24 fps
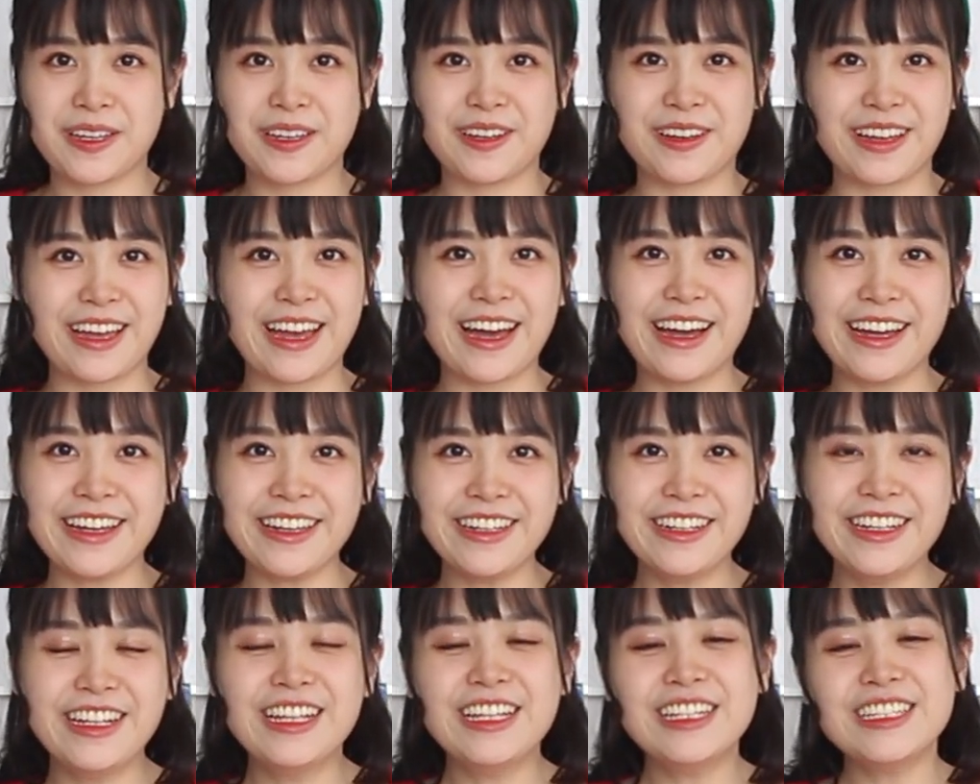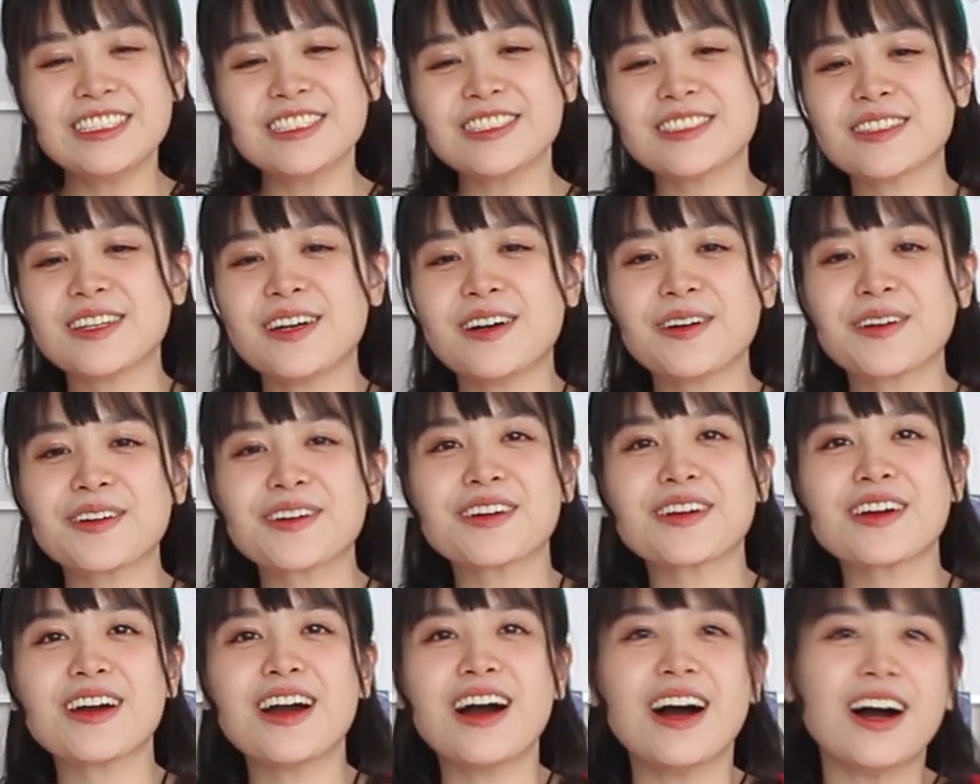Okay.
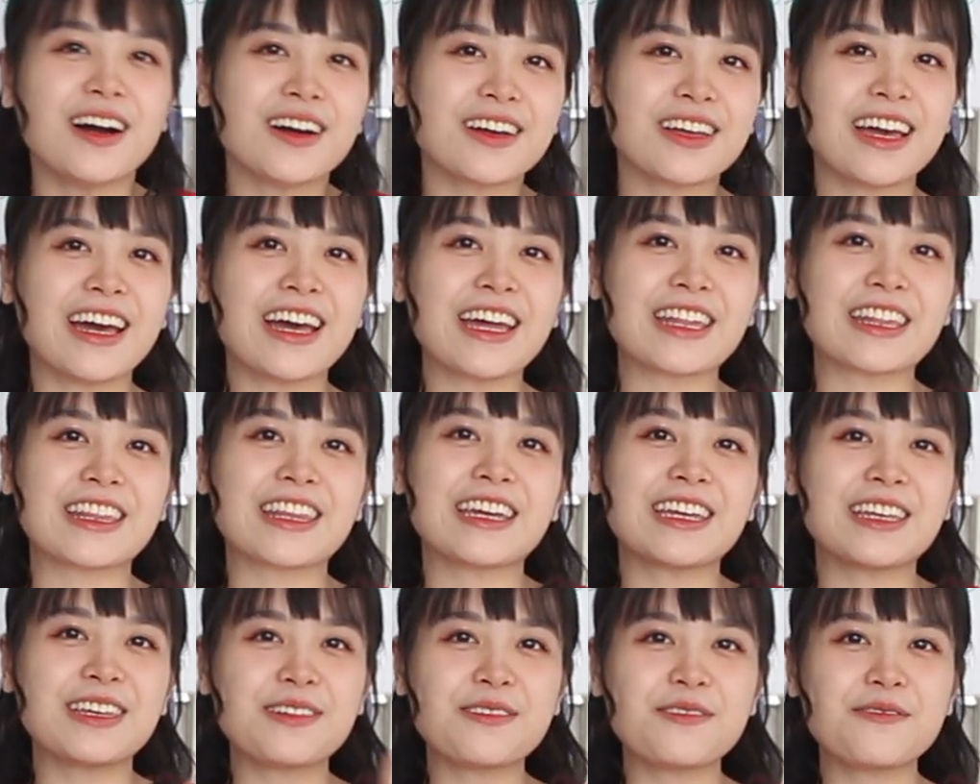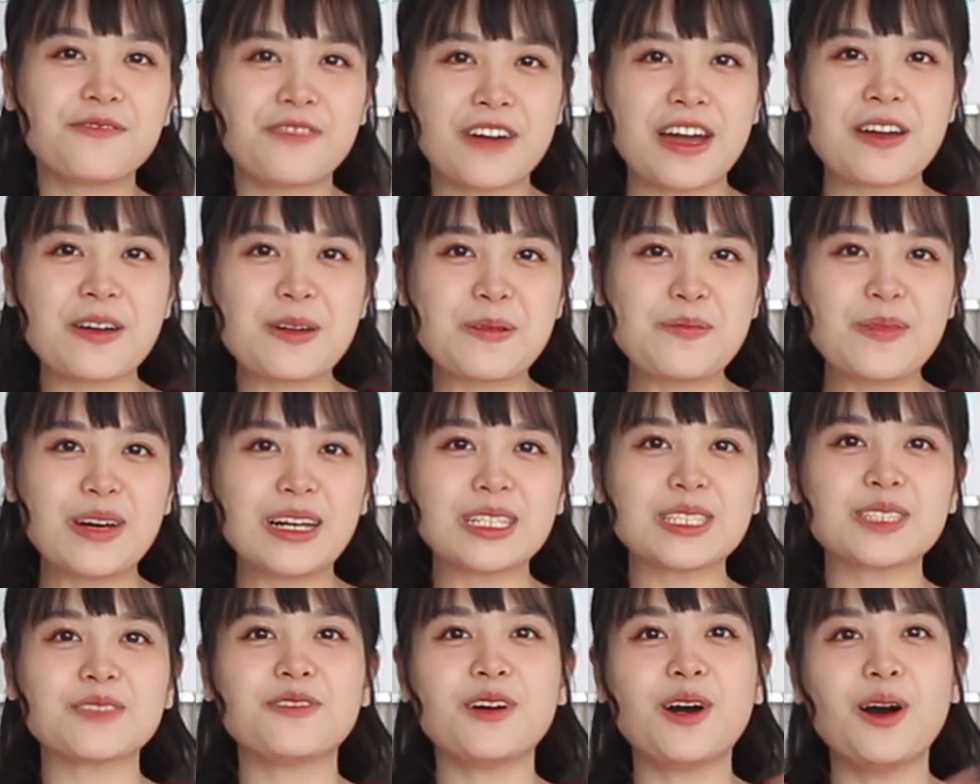So, okay, thank you very
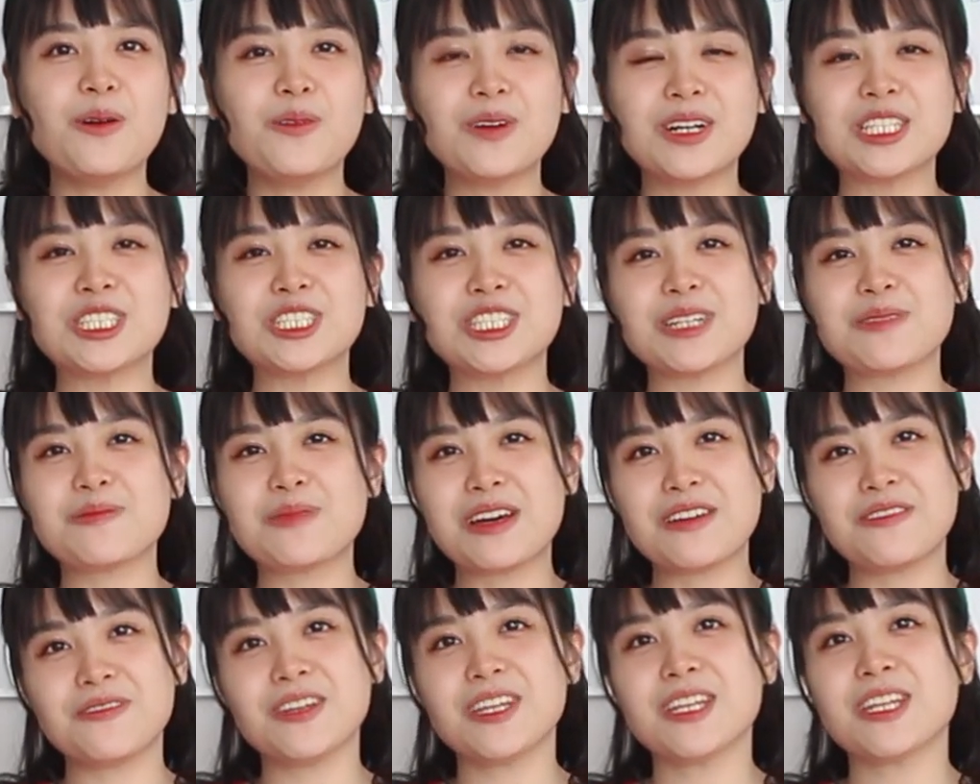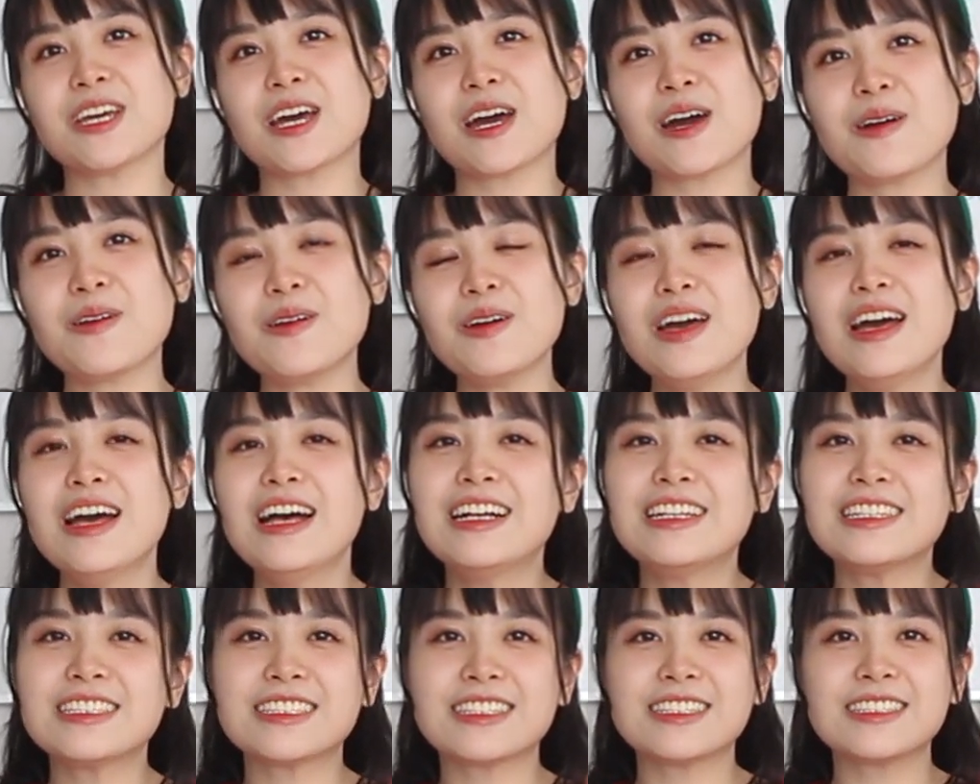much for watching my video.
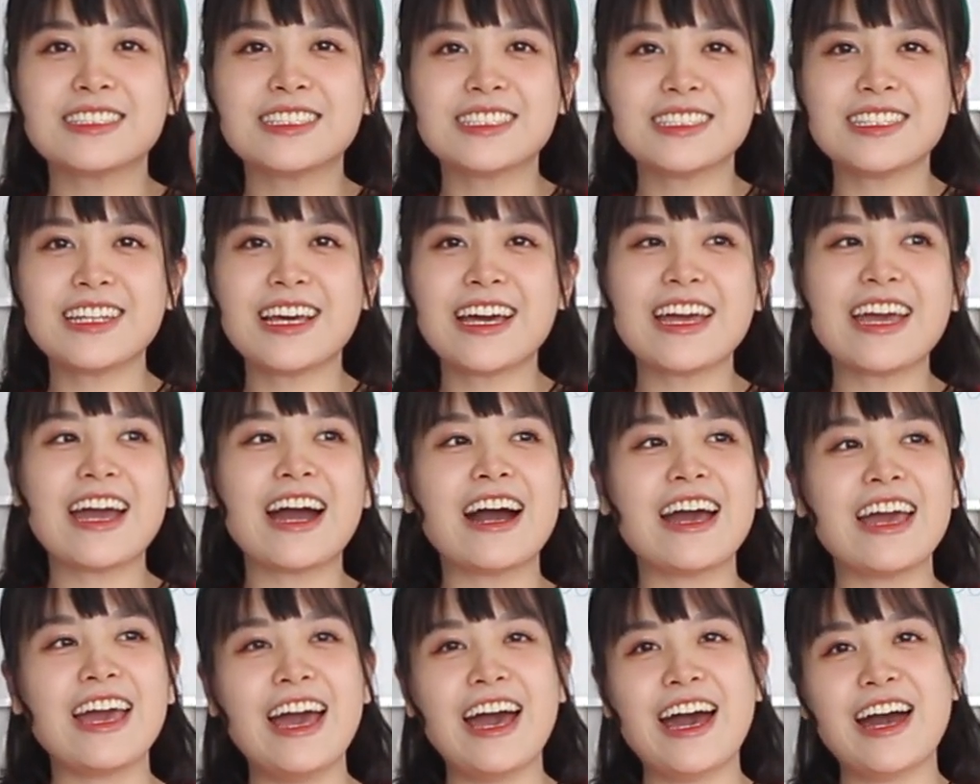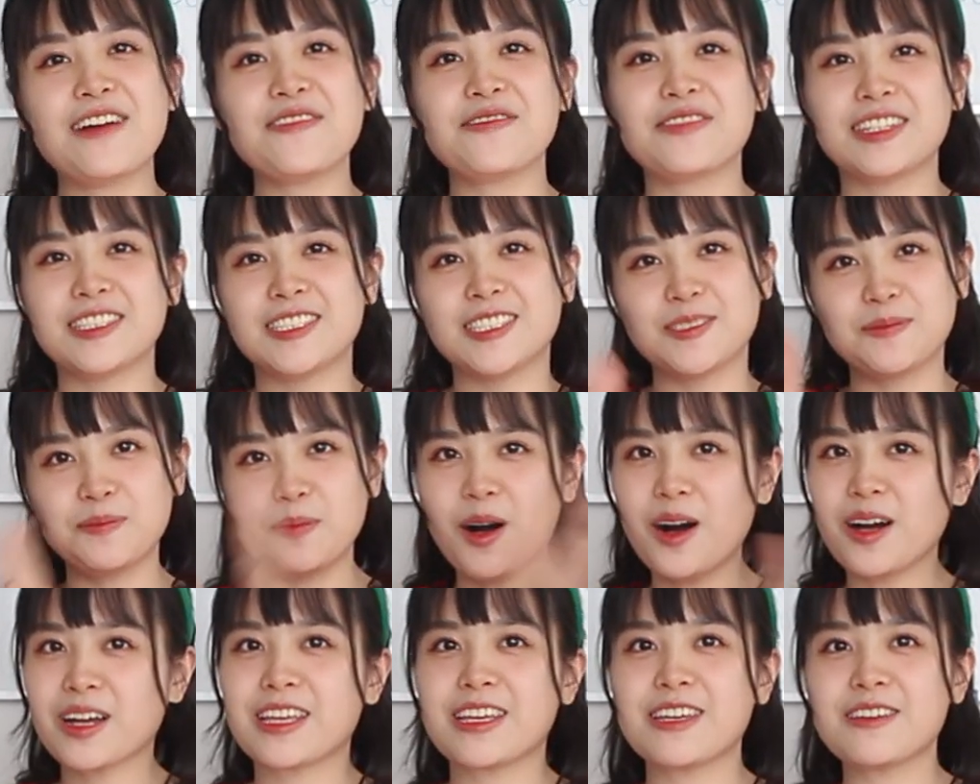So today I have a
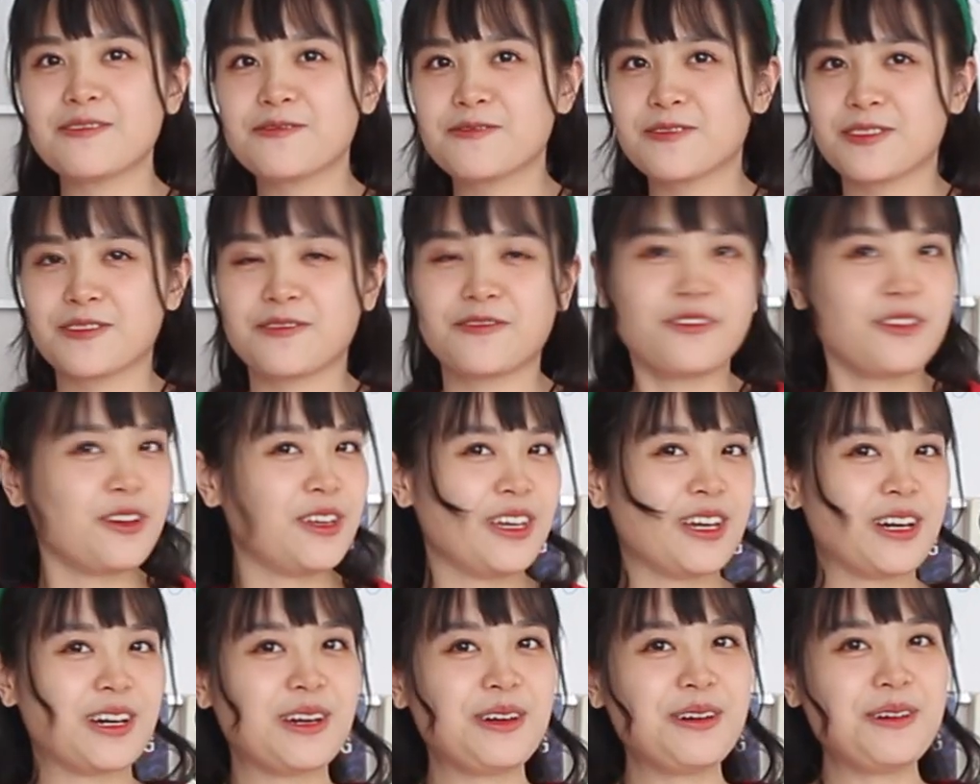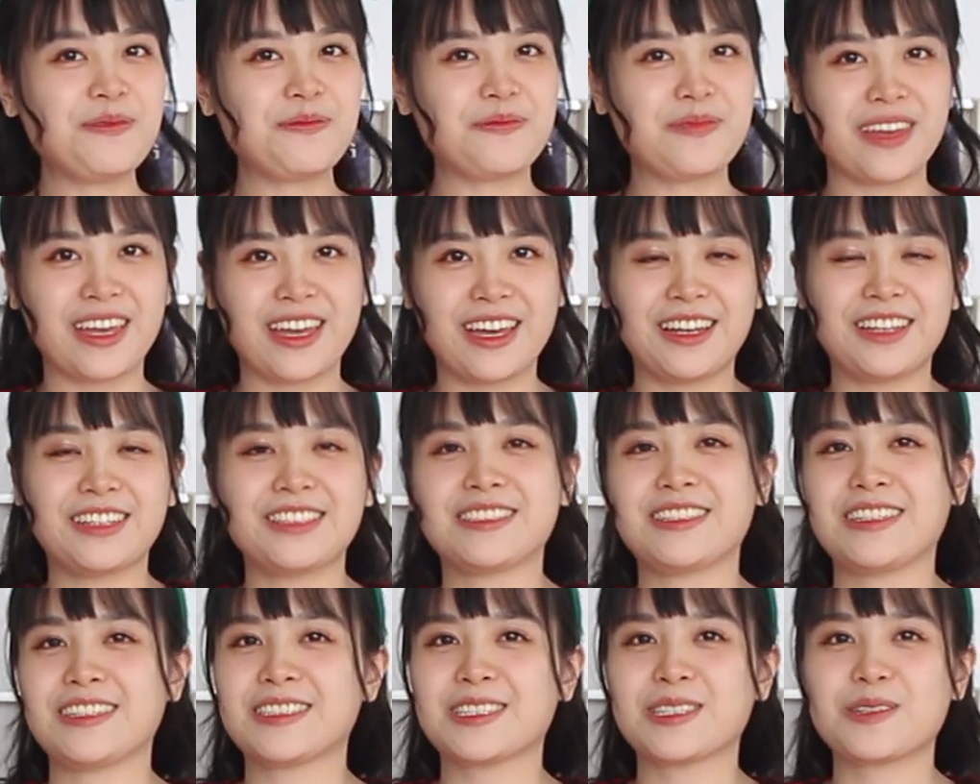small gift for you because
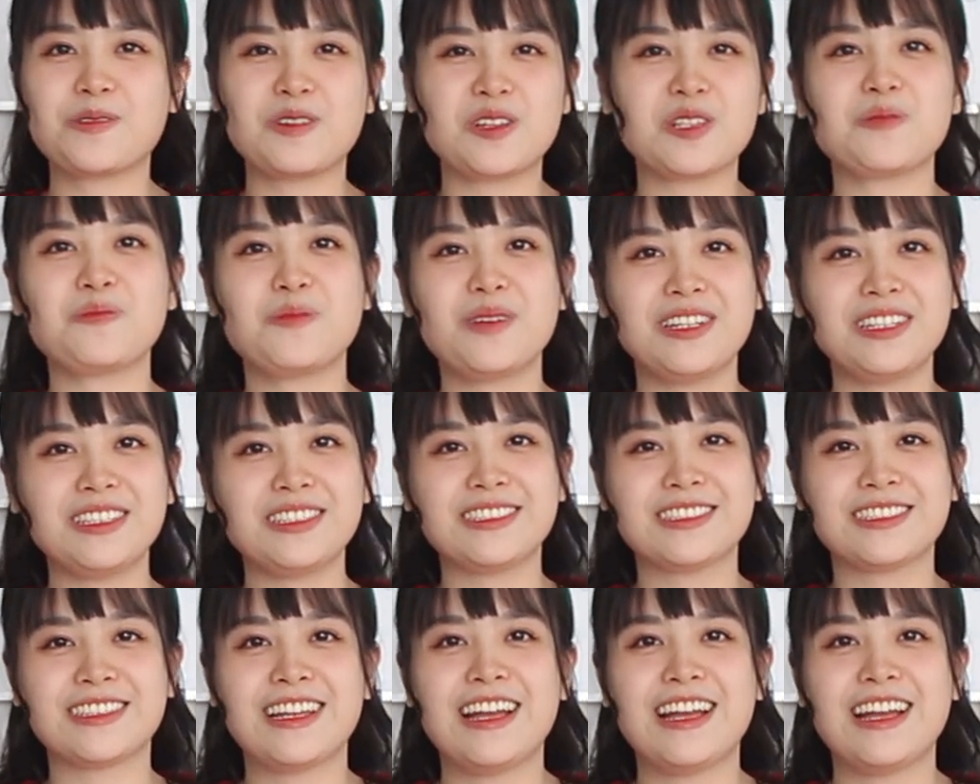it's Christmas.